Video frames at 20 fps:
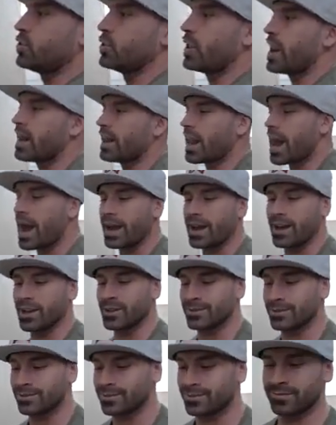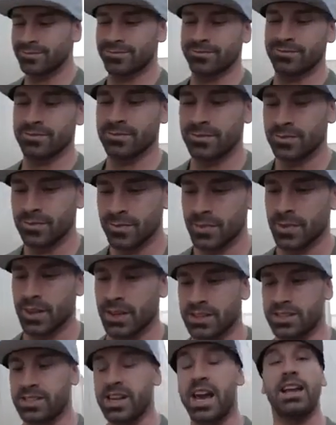you do that like
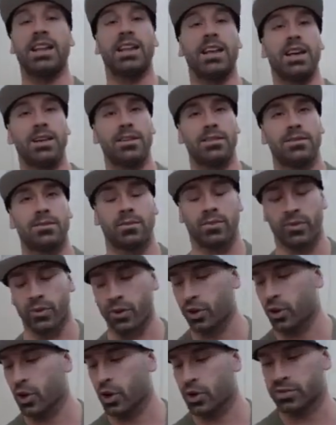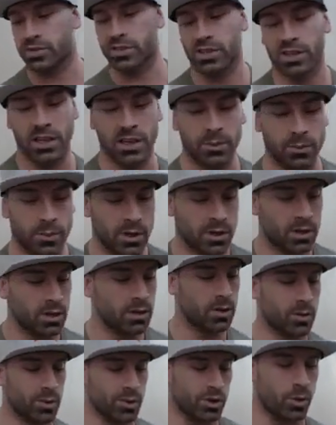daily, before you go to sleep,
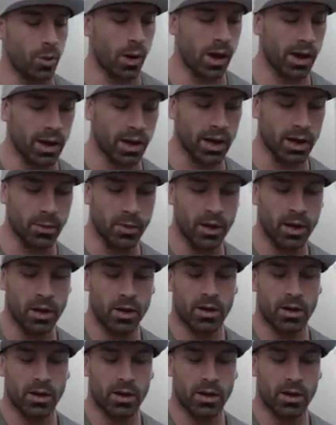when you wake up,